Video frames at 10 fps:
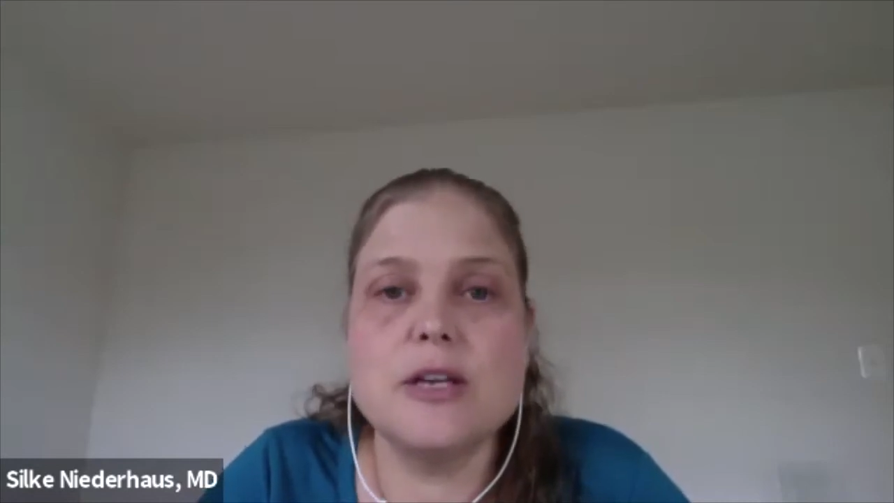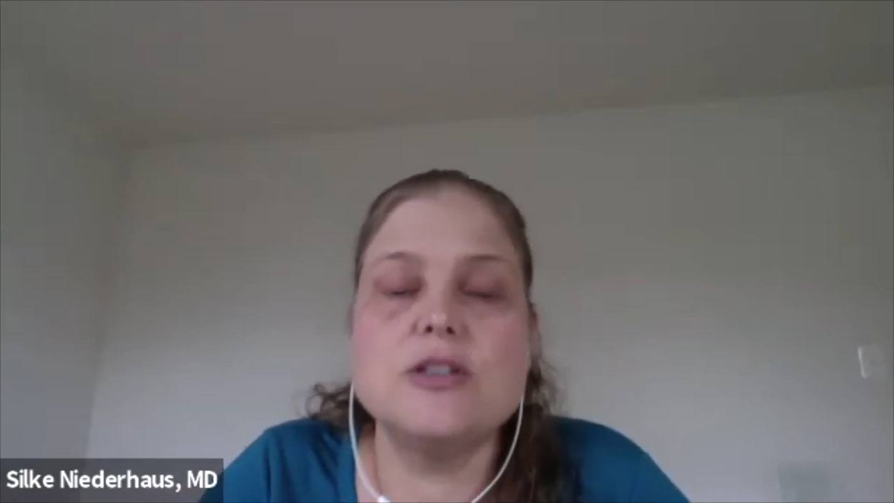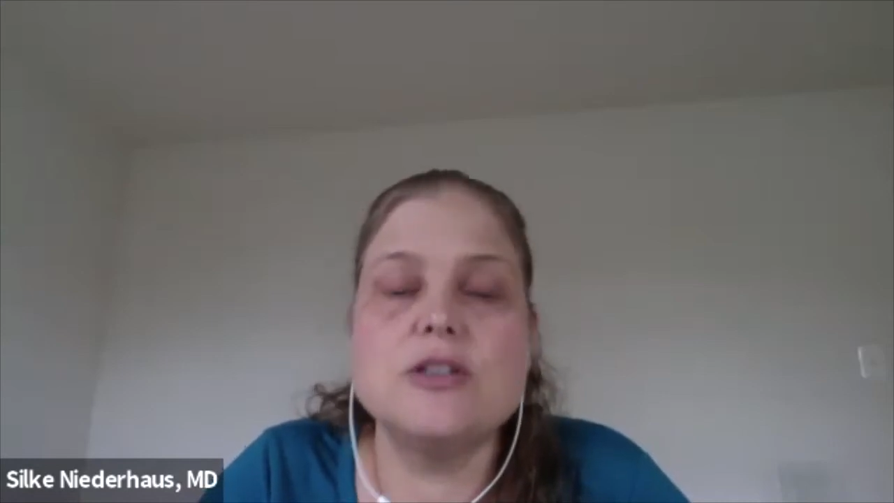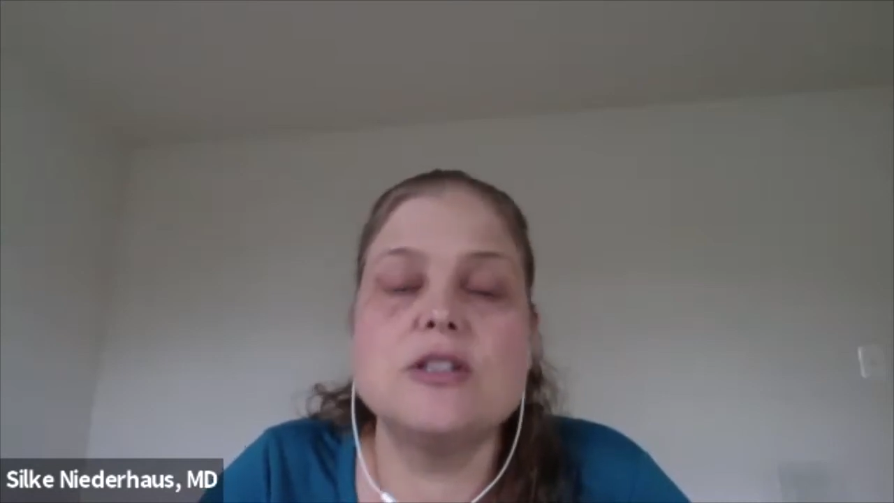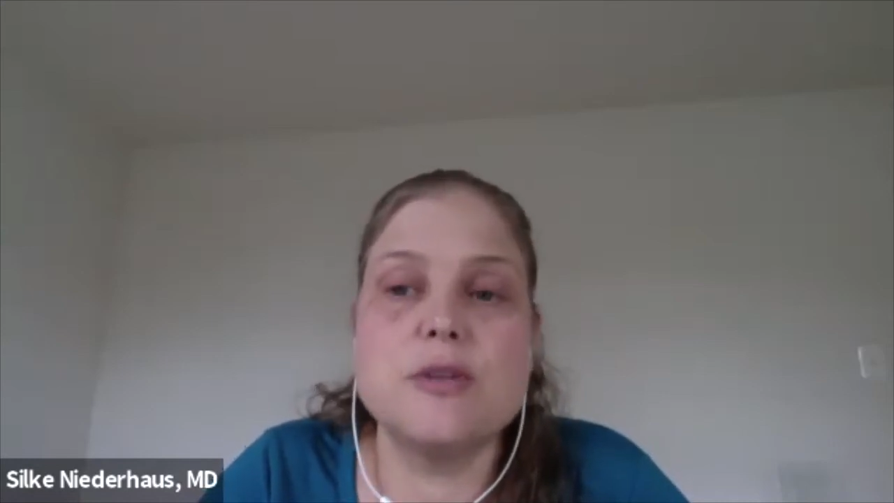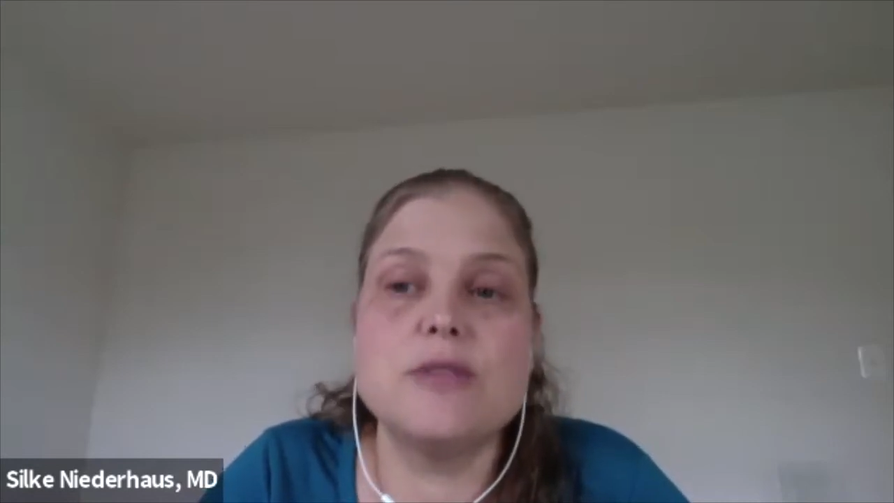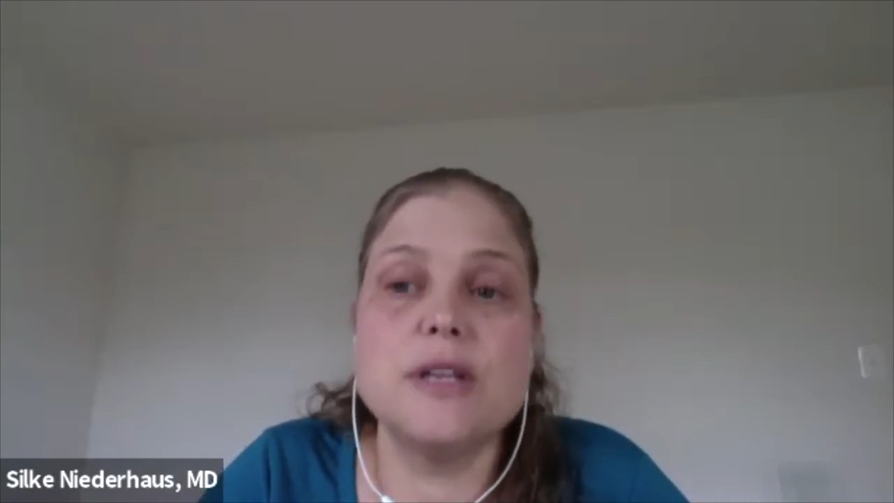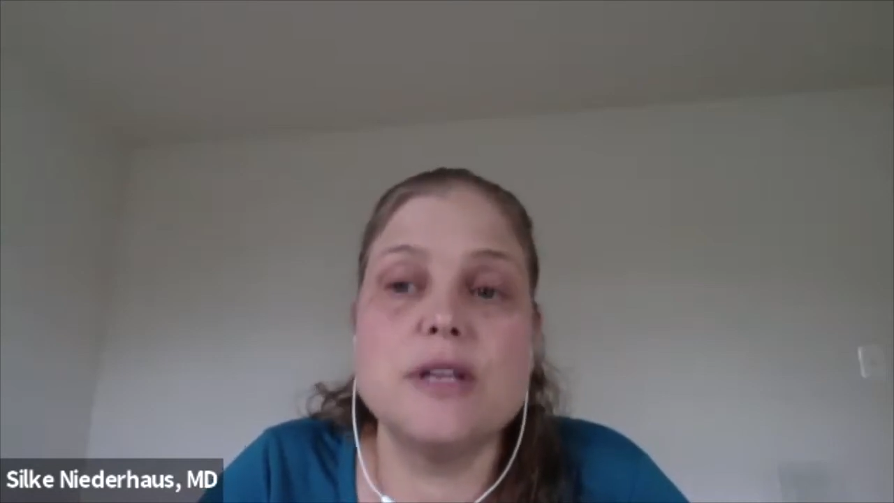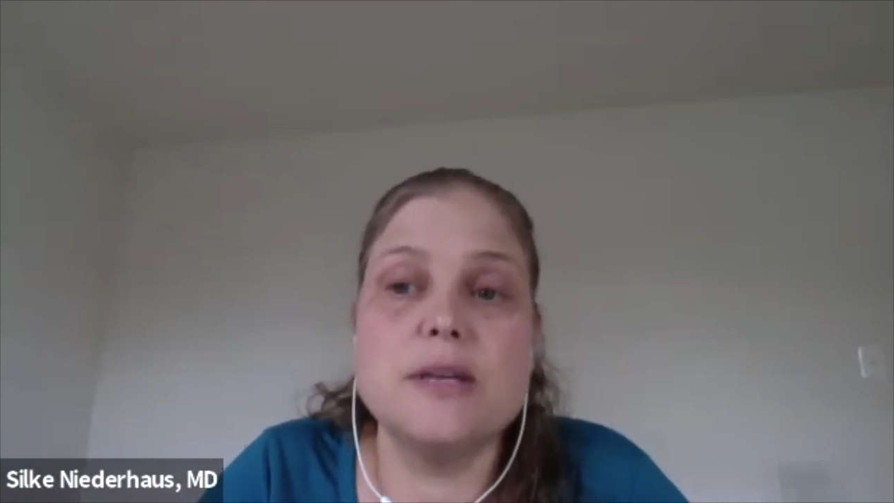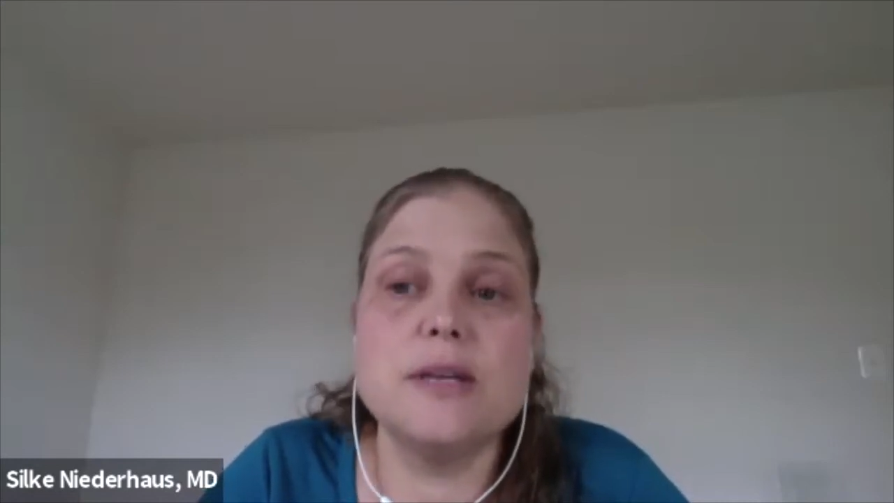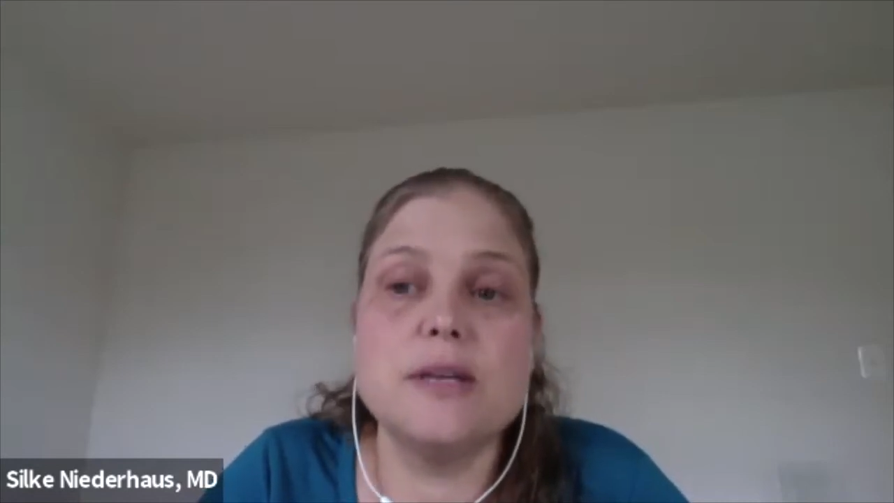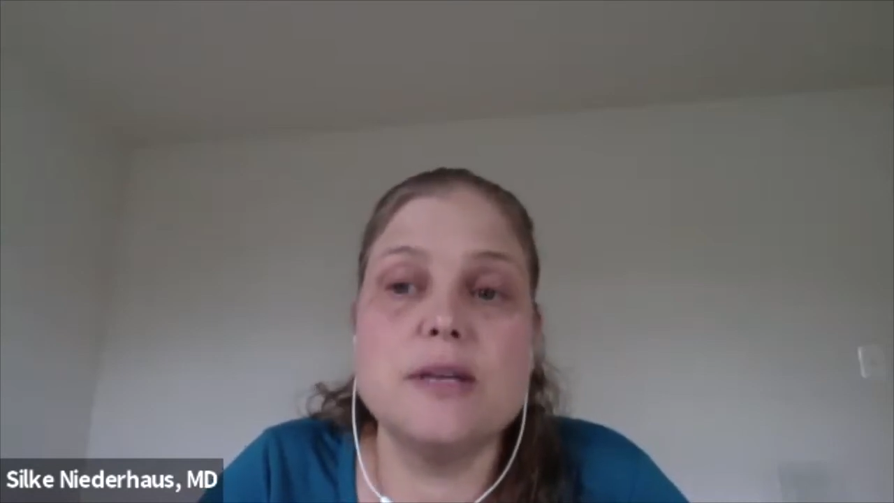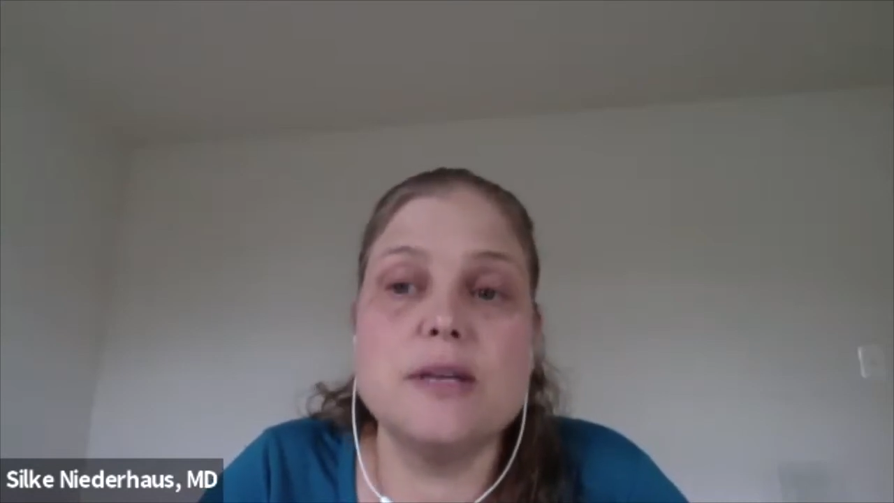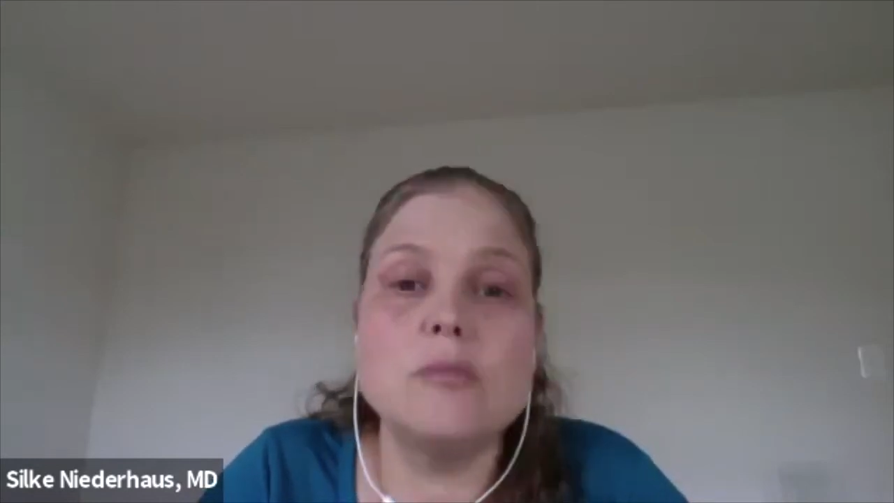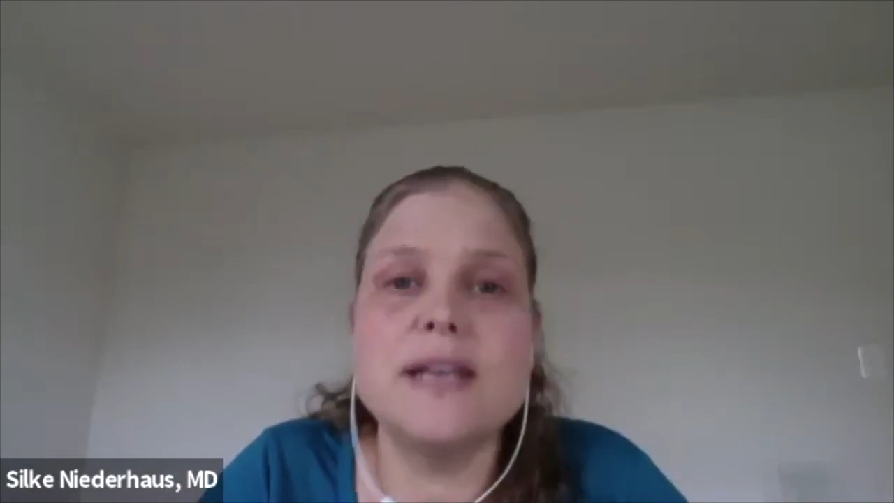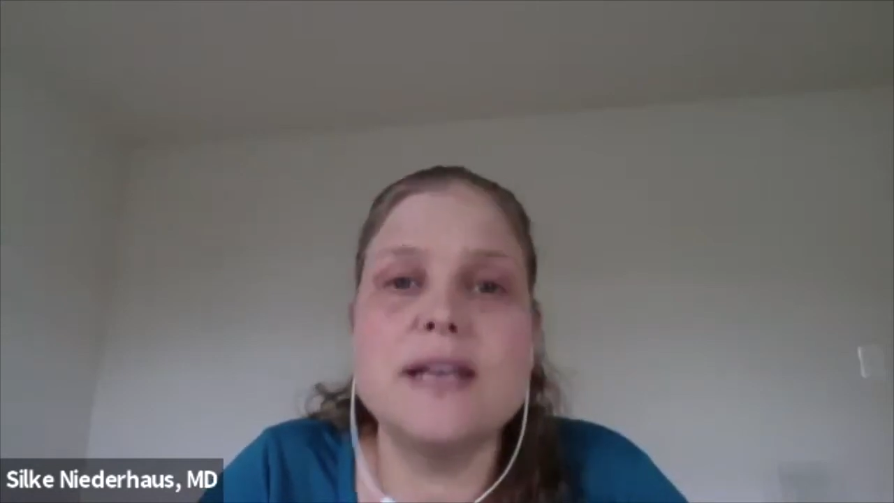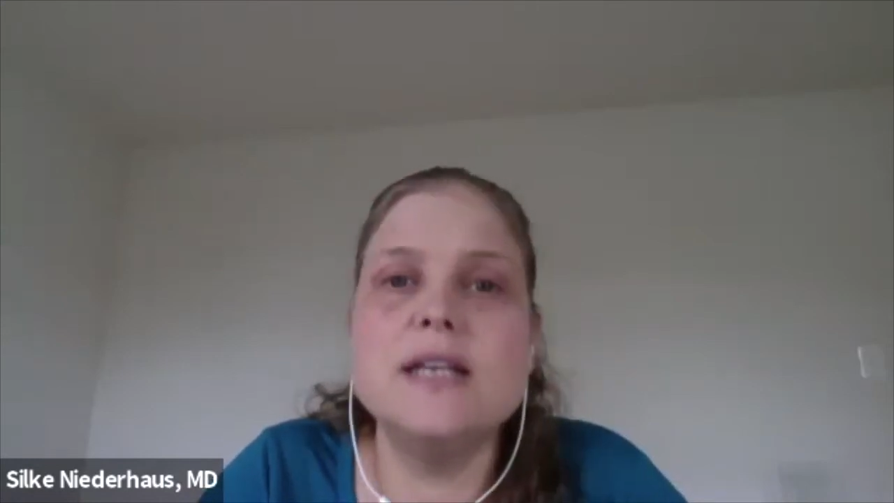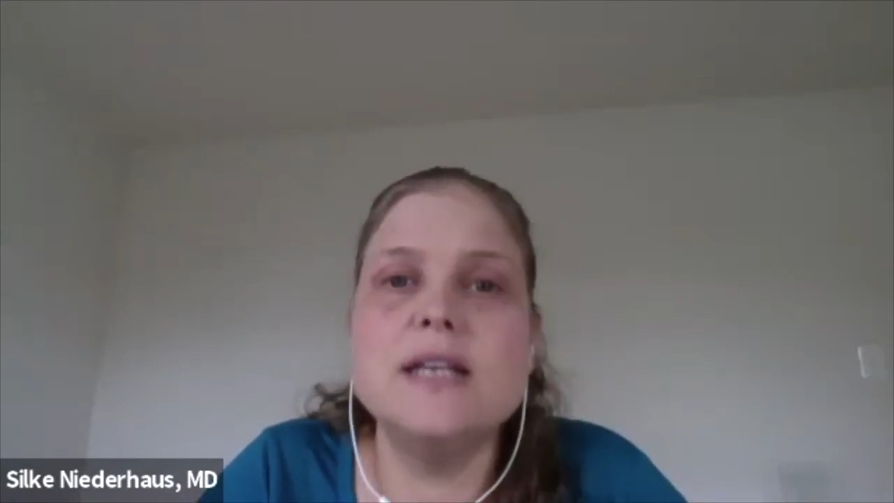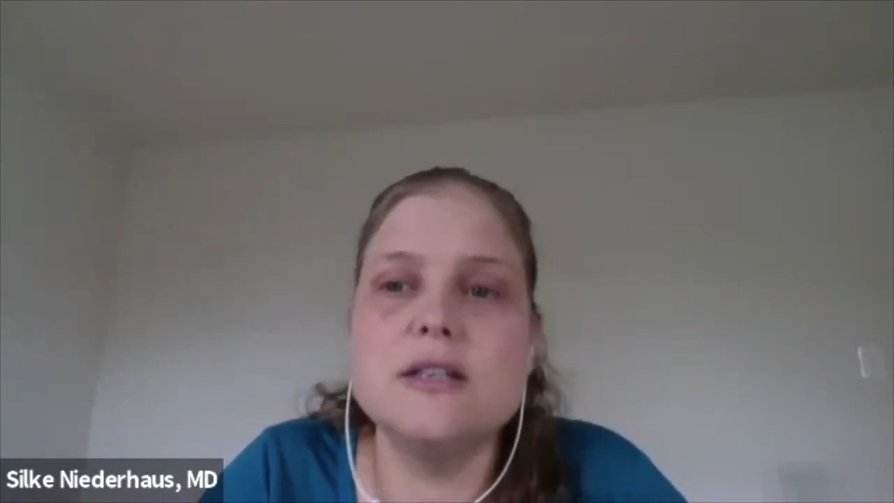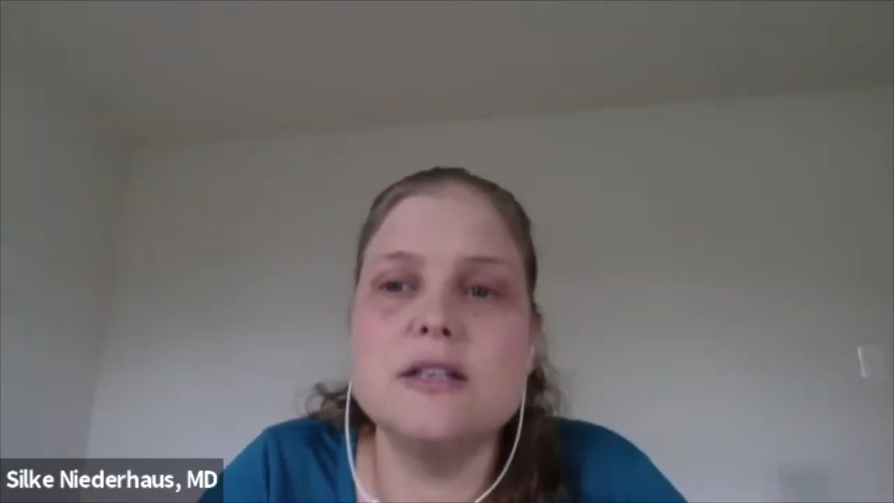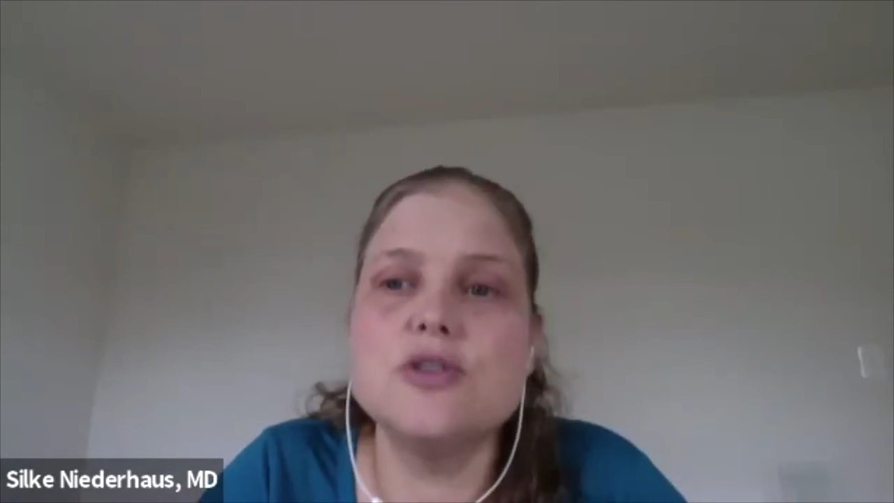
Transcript: are patients with really more complicated